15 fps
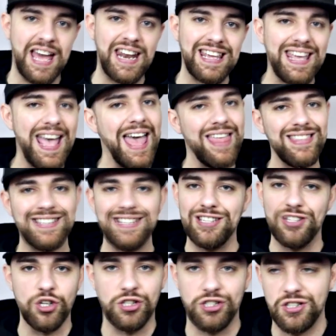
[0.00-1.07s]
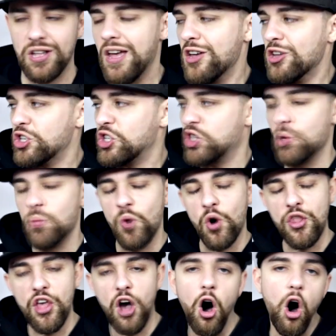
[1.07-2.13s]
and again, this is just
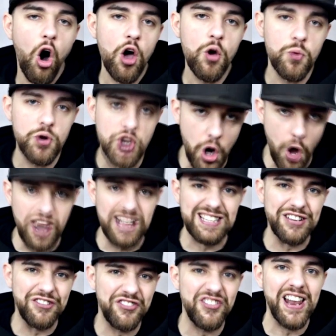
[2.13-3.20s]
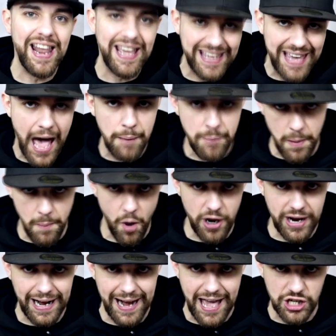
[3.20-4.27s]
someone that I would like to fill a gap in my
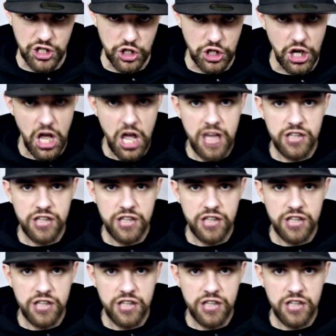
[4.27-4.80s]
collection.